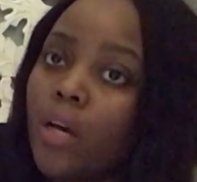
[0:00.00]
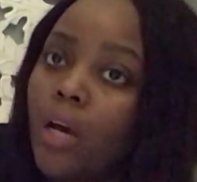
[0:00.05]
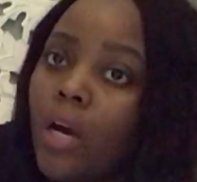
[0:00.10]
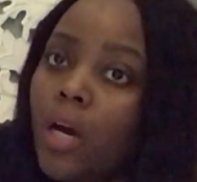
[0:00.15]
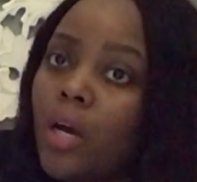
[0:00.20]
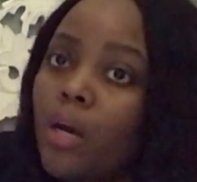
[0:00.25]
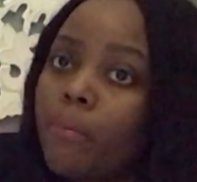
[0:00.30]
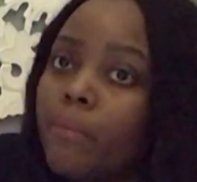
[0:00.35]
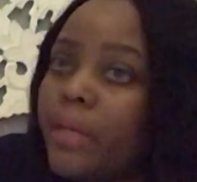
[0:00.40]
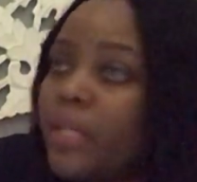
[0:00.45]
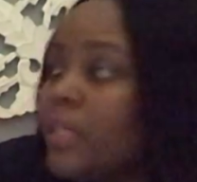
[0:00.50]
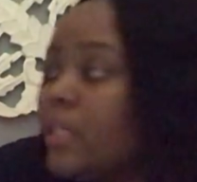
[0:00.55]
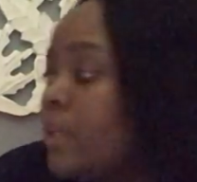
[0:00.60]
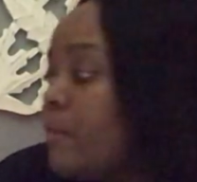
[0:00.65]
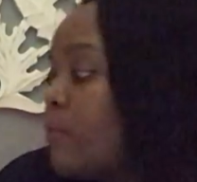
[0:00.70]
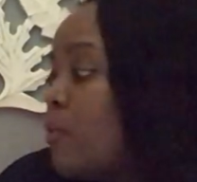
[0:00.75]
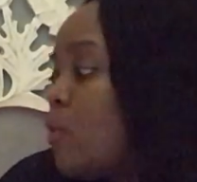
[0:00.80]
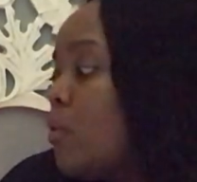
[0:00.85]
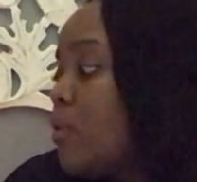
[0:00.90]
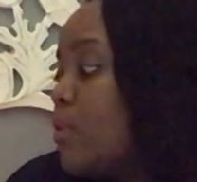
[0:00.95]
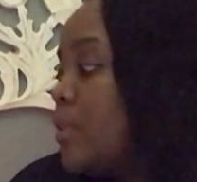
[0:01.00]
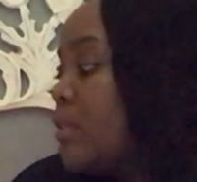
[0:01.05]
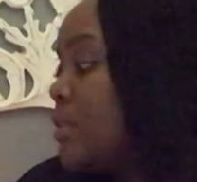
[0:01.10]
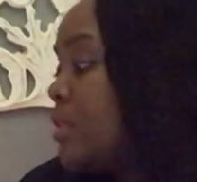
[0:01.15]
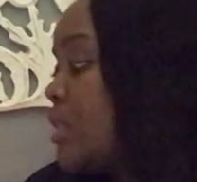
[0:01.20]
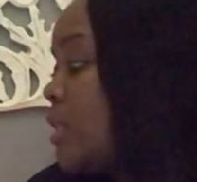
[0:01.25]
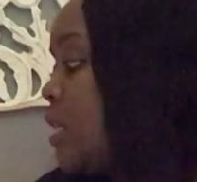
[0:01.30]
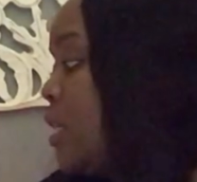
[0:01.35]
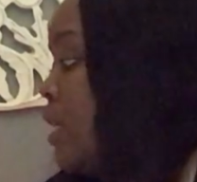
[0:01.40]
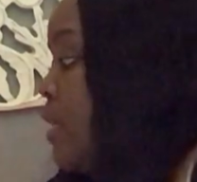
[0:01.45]
And of course,
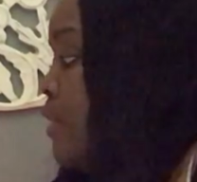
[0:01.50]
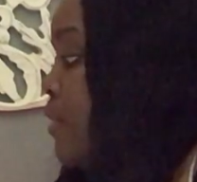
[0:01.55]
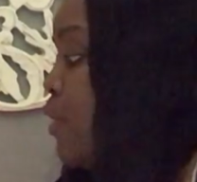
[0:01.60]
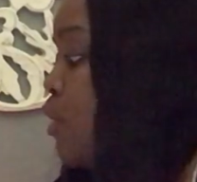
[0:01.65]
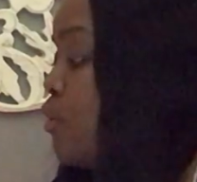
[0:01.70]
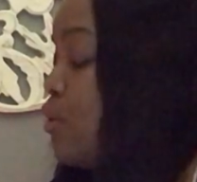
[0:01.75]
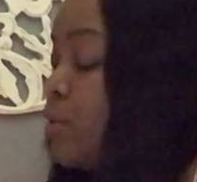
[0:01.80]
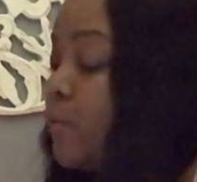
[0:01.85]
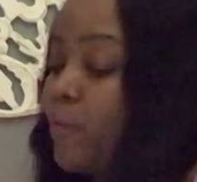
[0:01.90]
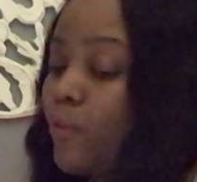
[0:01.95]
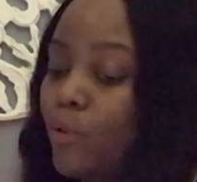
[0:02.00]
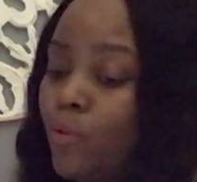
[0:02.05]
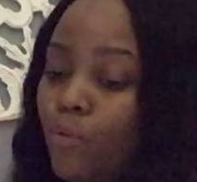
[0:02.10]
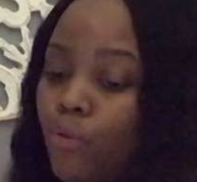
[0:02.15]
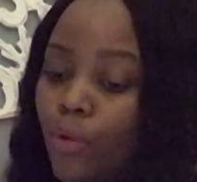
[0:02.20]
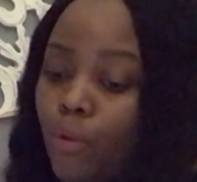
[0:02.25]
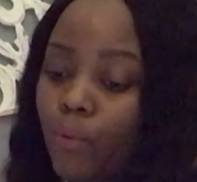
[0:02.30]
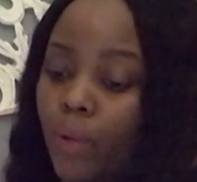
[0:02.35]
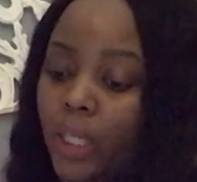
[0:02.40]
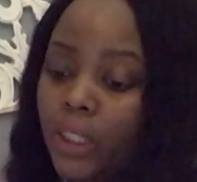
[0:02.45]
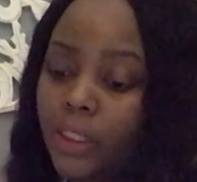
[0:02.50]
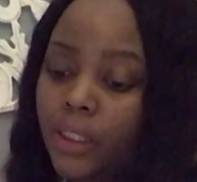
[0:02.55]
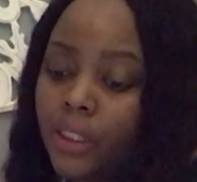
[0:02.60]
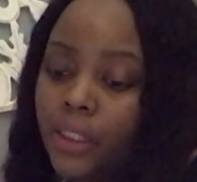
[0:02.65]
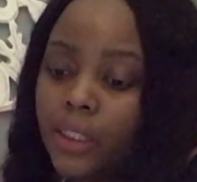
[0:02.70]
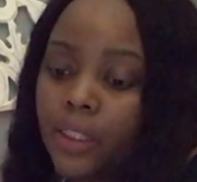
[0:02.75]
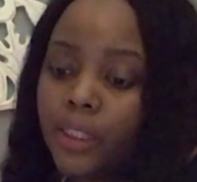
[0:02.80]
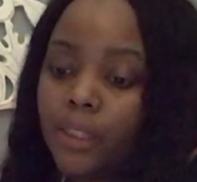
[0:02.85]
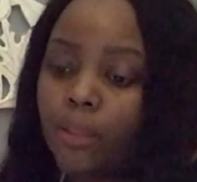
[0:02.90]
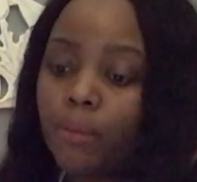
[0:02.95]
those of you who are
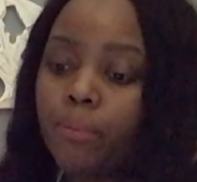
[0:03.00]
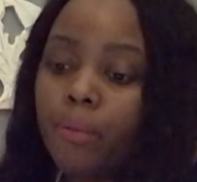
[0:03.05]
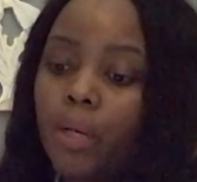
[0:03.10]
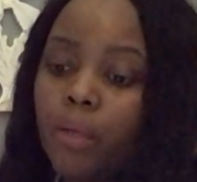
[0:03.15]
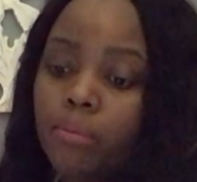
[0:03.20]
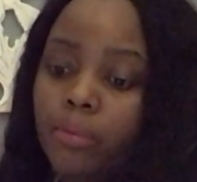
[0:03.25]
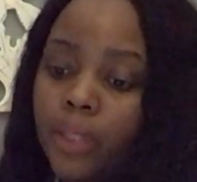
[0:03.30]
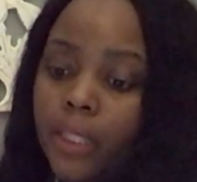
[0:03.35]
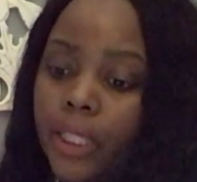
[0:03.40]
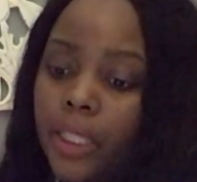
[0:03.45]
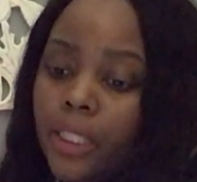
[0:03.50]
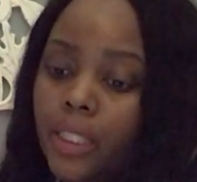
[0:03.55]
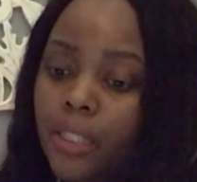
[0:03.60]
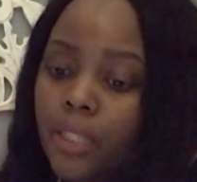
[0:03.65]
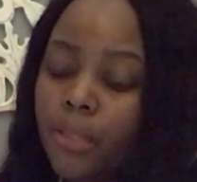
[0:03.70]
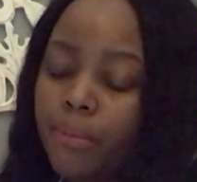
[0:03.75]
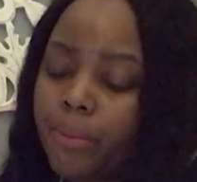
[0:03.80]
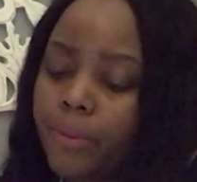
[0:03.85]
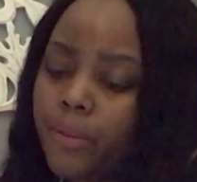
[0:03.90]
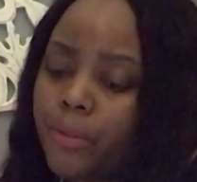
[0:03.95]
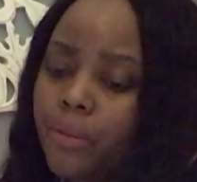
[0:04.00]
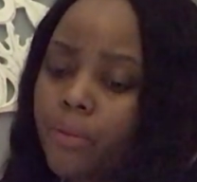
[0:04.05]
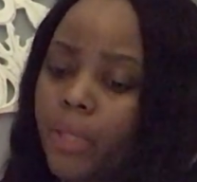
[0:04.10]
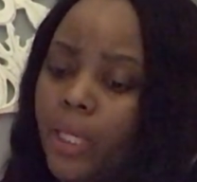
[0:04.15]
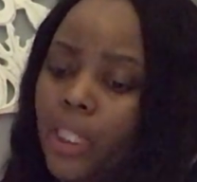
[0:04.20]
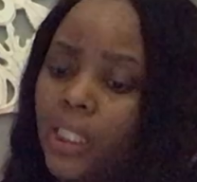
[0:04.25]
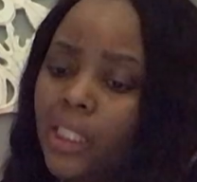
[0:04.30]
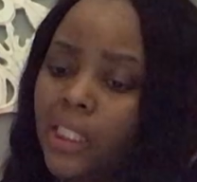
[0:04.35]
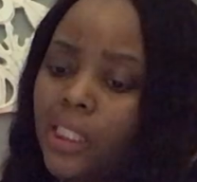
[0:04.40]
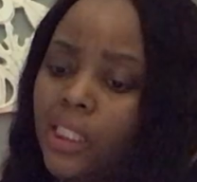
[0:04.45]
watching this are probably into
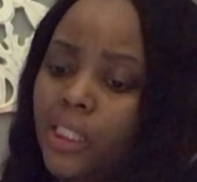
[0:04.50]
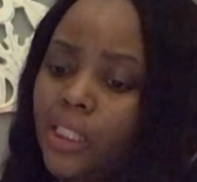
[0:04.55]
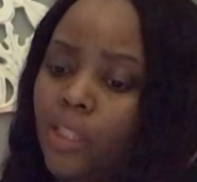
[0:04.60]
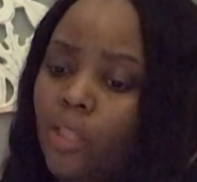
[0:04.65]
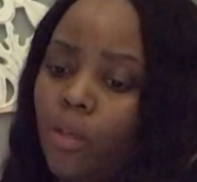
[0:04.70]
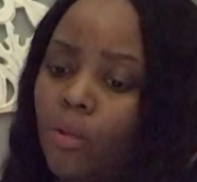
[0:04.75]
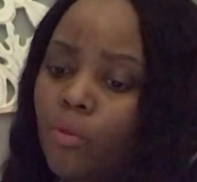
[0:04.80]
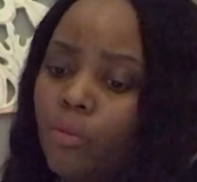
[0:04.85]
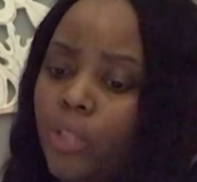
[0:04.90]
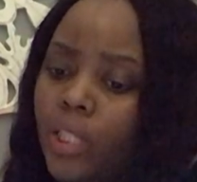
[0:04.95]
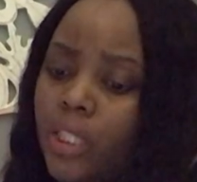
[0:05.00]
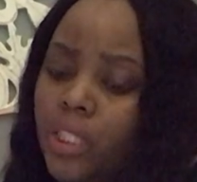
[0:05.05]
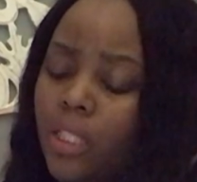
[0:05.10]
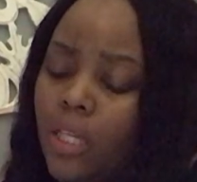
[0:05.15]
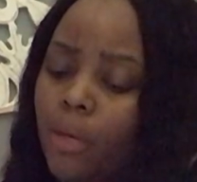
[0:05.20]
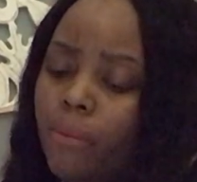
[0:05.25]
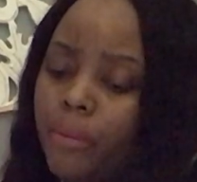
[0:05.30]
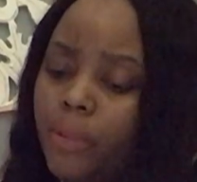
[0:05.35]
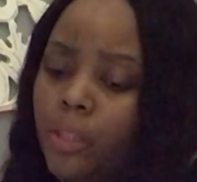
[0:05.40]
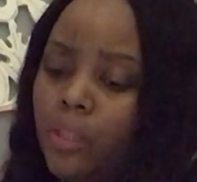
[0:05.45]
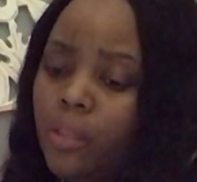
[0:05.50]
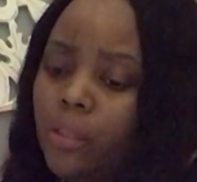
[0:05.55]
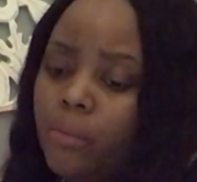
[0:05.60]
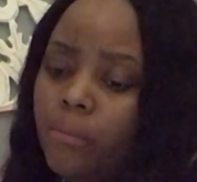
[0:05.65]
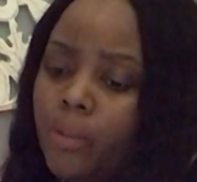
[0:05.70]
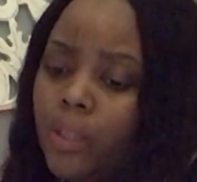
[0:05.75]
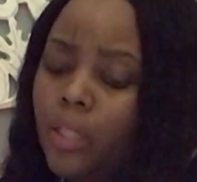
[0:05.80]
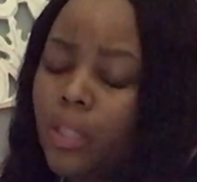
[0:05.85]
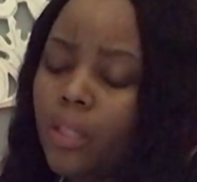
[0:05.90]
spirituality, so that's coming up.